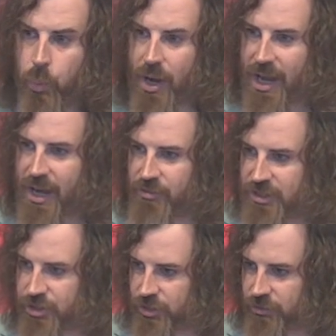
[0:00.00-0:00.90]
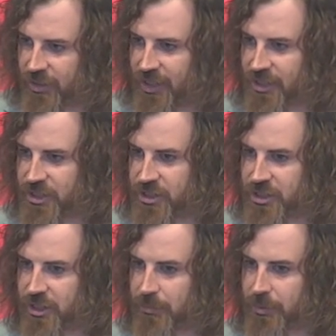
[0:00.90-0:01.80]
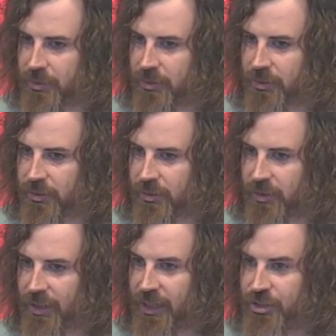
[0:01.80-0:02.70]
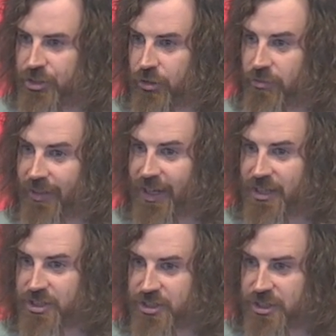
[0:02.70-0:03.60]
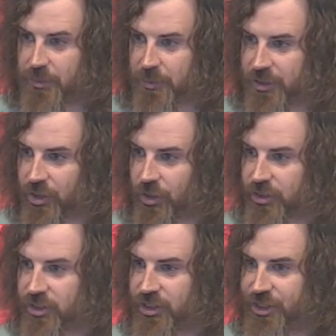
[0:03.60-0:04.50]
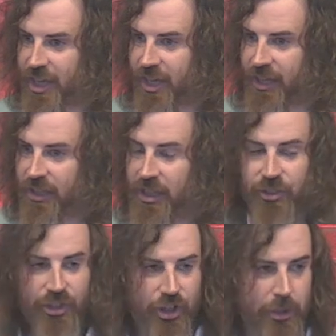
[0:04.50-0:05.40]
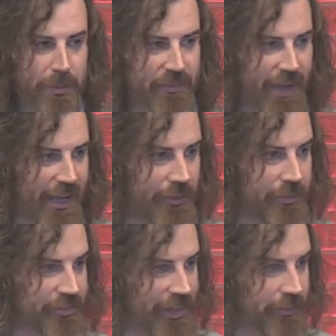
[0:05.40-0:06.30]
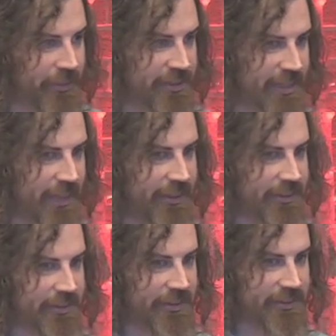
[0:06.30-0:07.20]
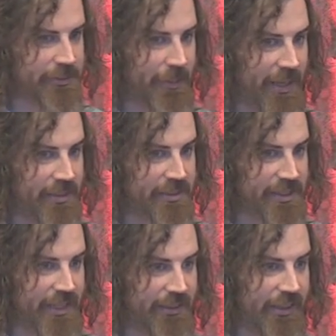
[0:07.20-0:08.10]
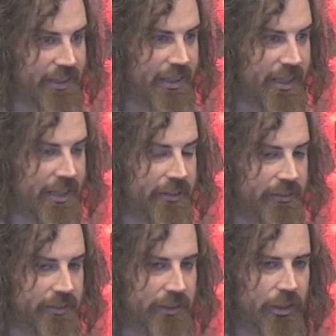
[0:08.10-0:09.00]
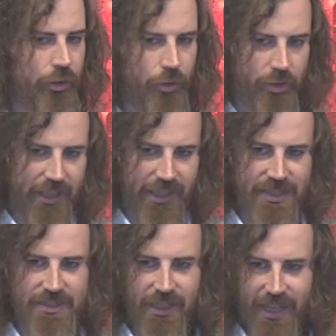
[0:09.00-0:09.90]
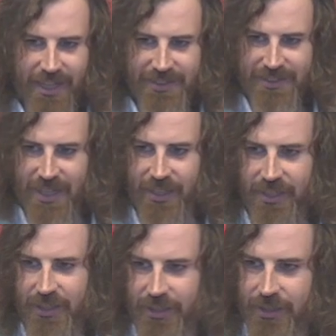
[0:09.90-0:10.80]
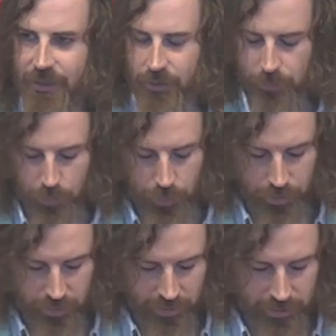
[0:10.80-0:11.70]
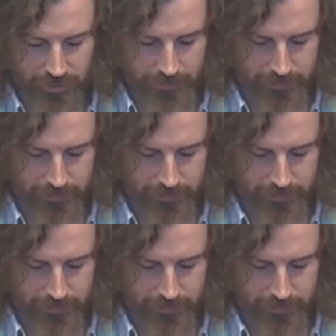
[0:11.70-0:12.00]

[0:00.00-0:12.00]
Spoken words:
Where is your relationship? Is your relationship with God today the couple of hours that we sat in here, or is it a daily walk?